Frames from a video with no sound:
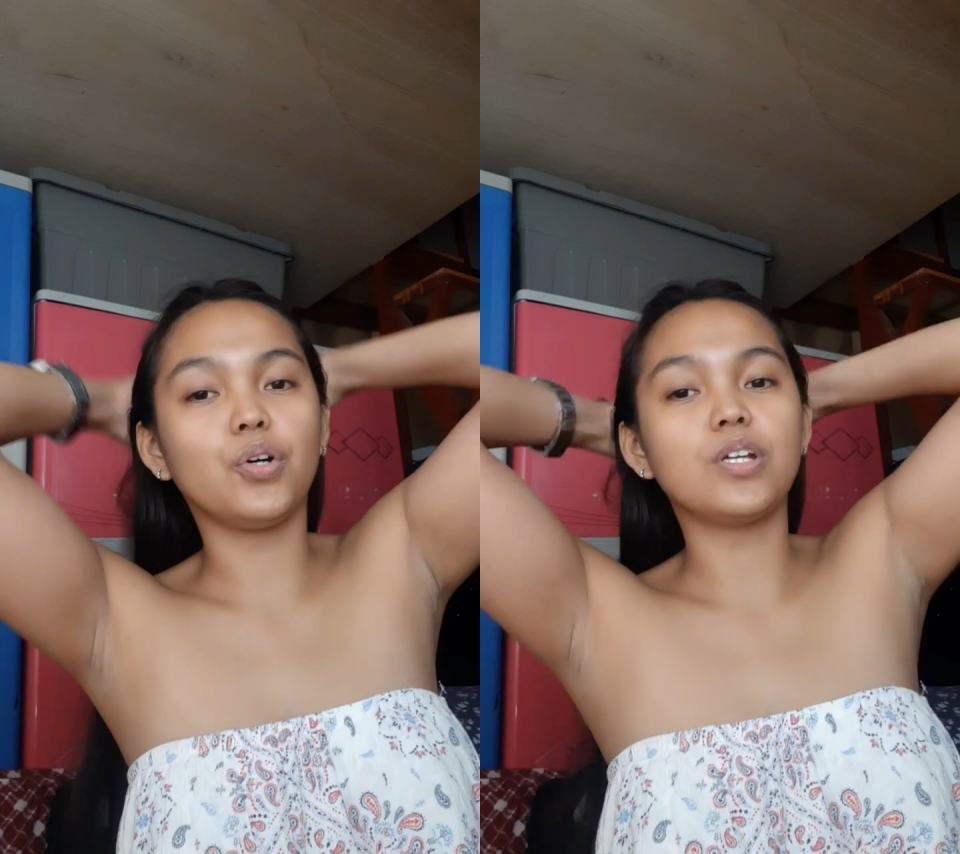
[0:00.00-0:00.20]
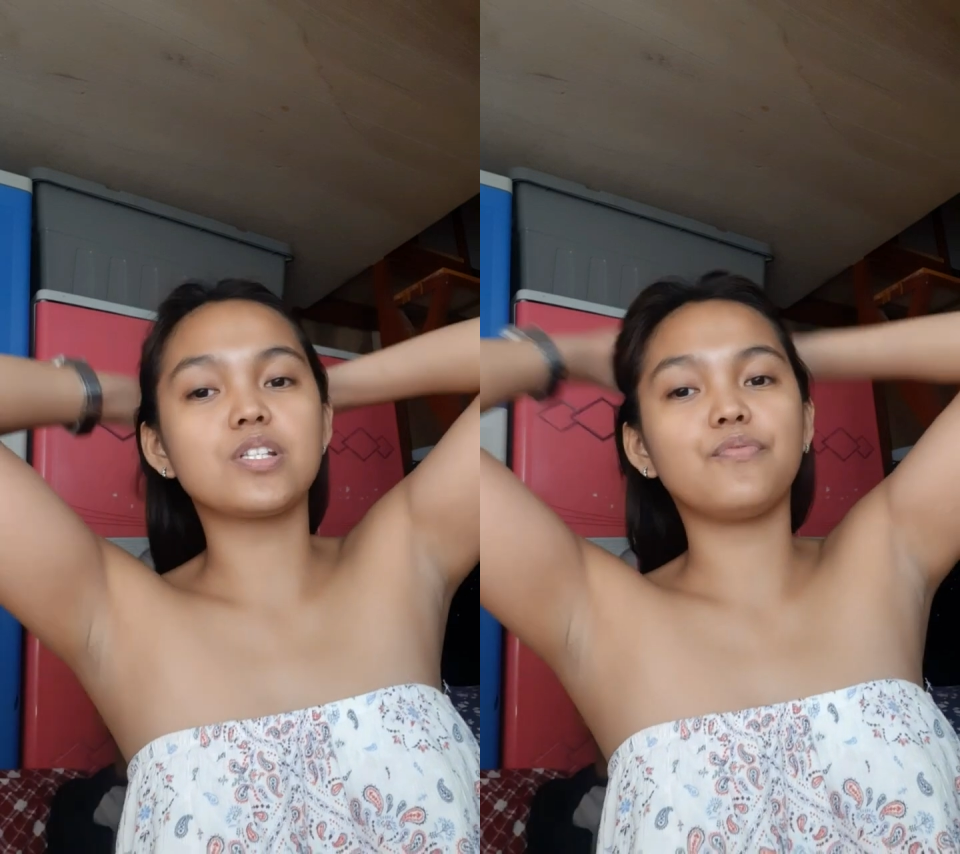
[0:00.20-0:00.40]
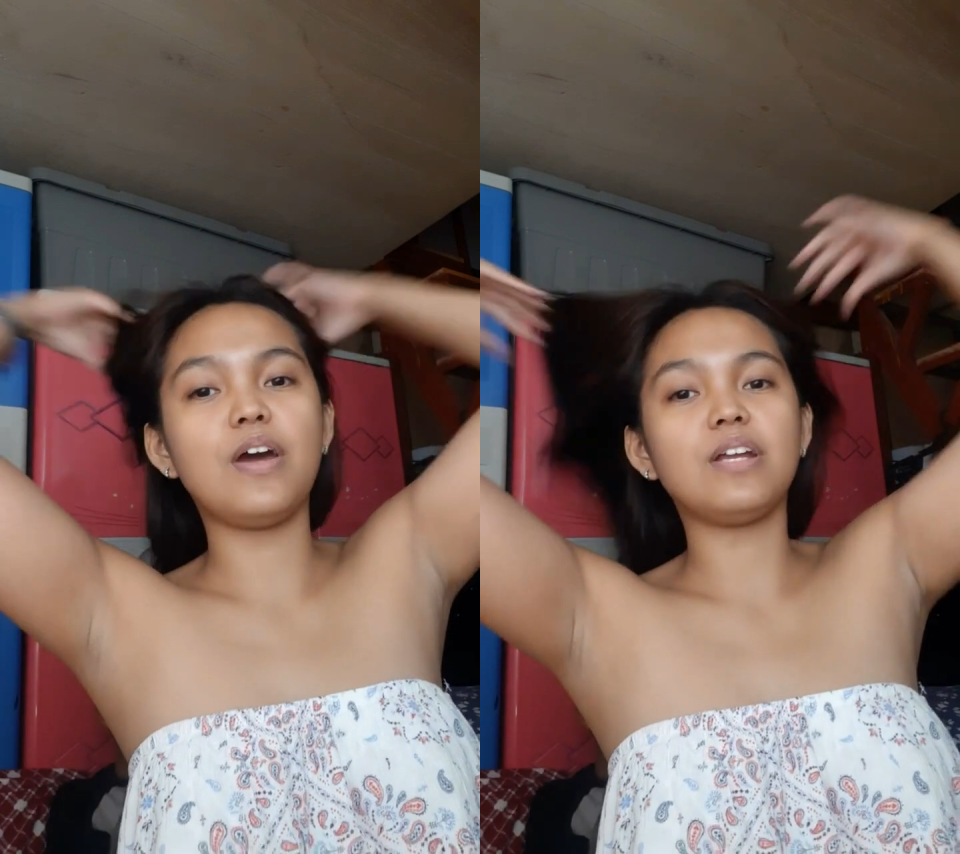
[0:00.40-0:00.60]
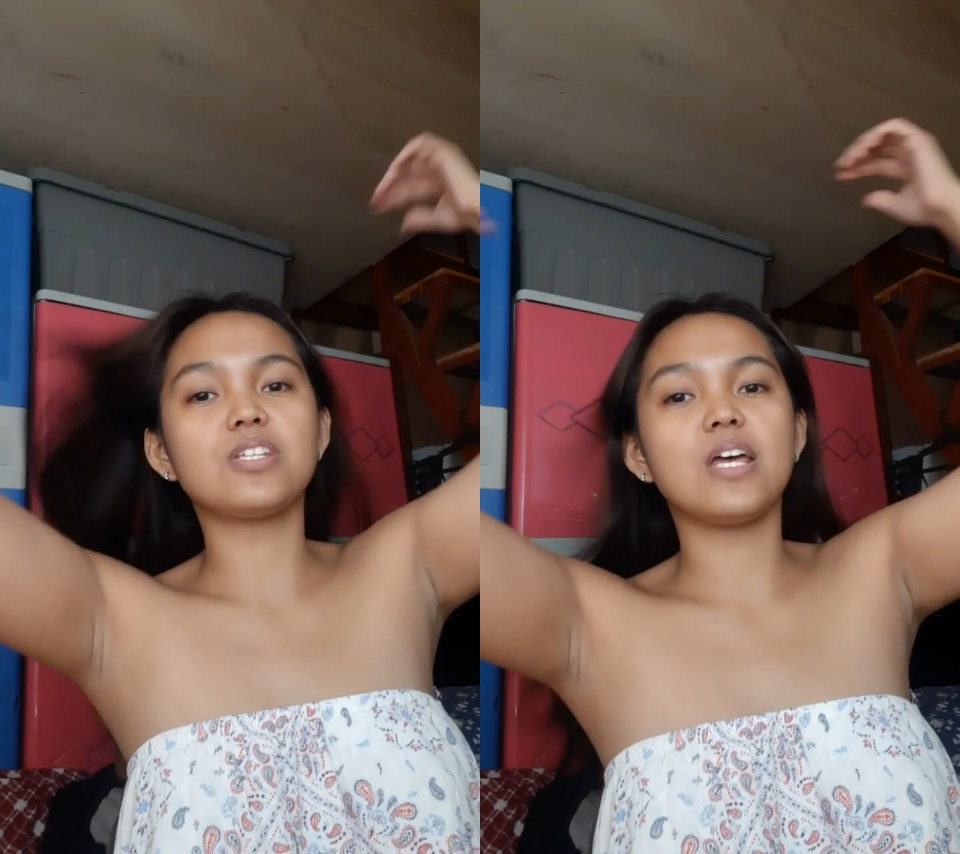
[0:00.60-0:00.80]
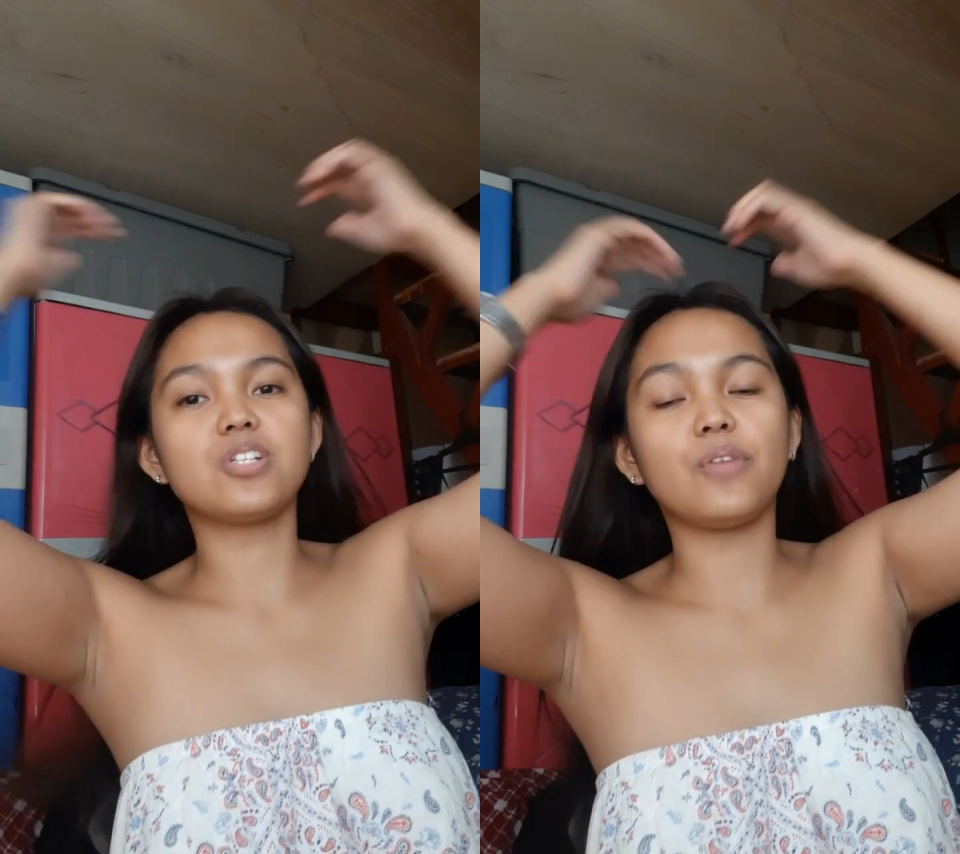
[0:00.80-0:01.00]
it's very
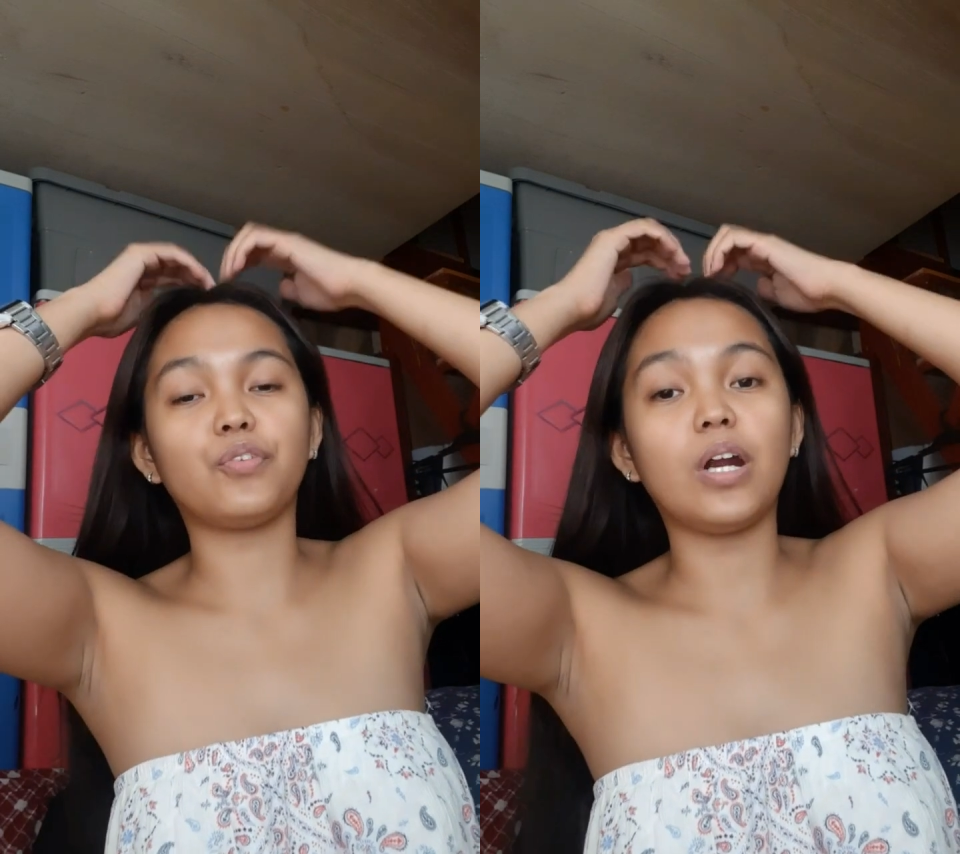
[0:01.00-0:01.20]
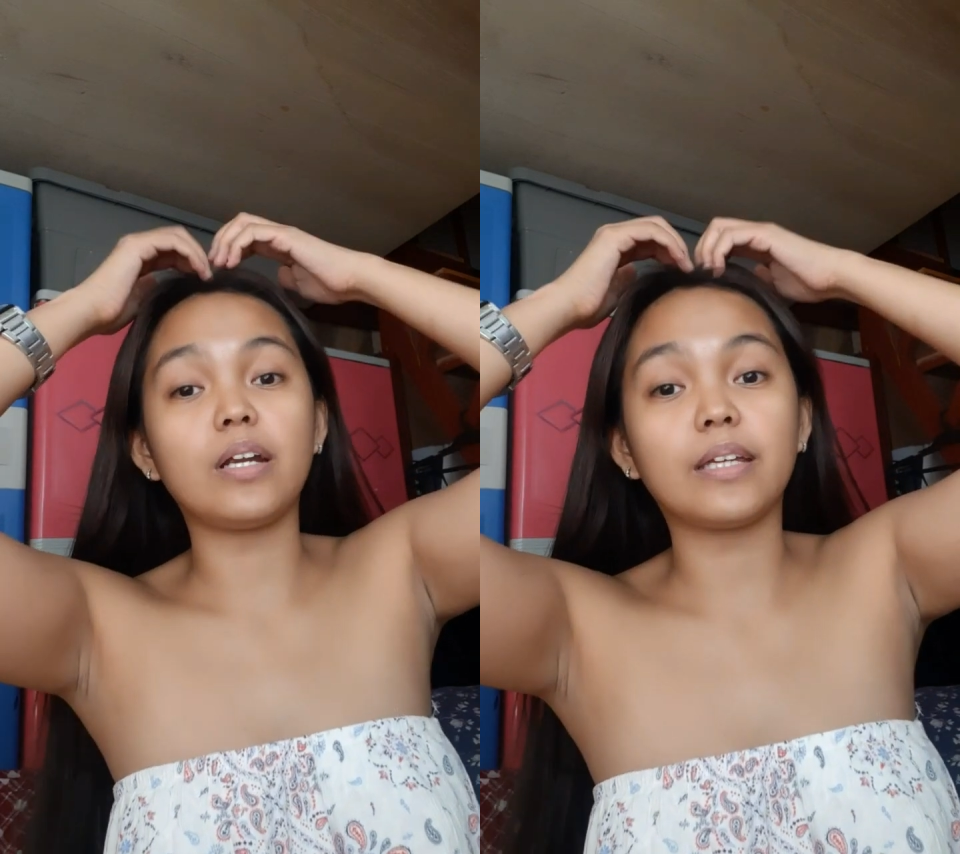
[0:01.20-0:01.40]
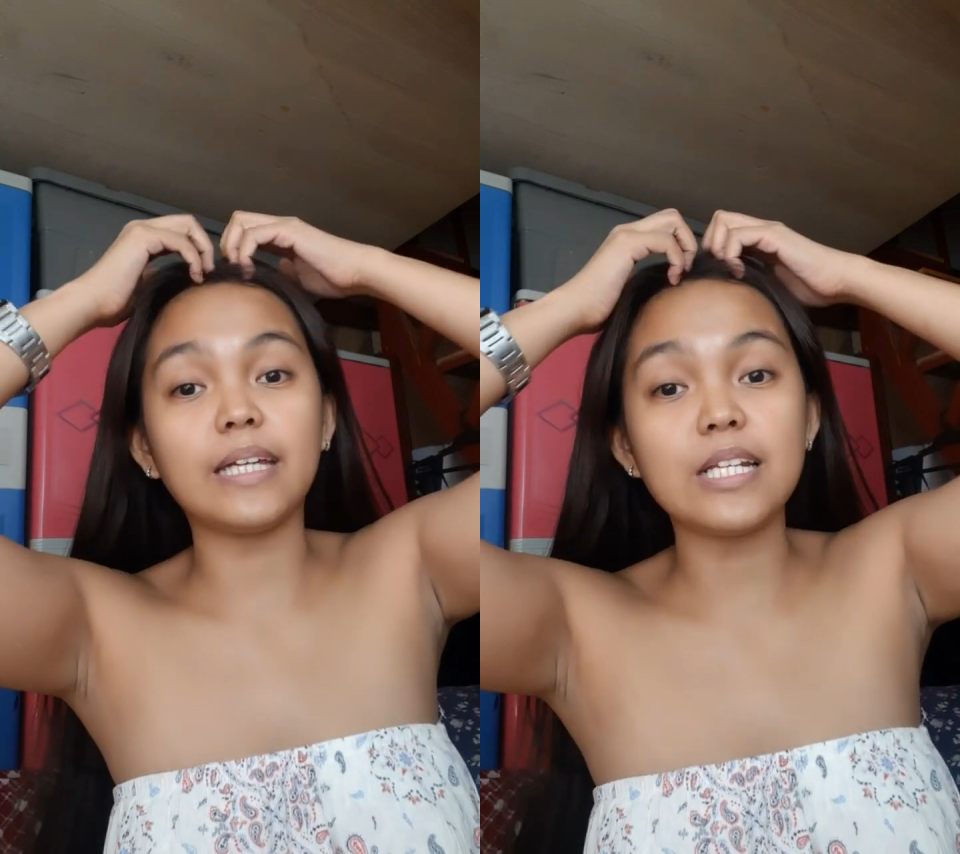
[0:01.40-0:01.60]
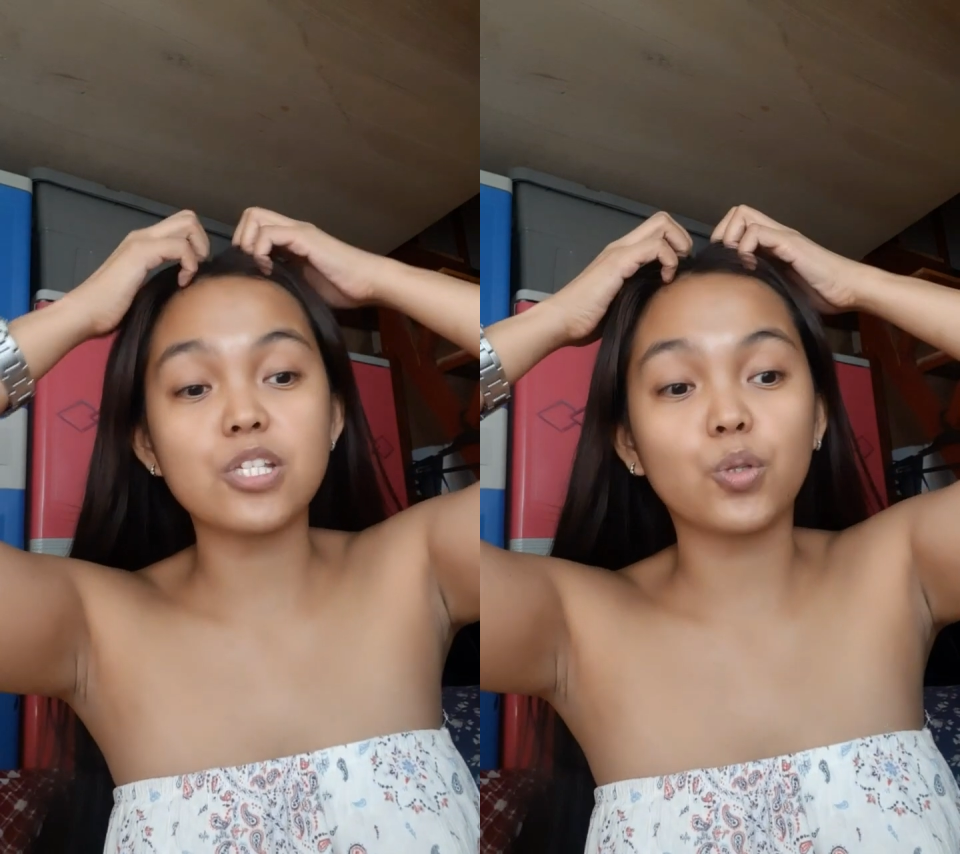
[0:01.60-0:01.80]
essential for our kids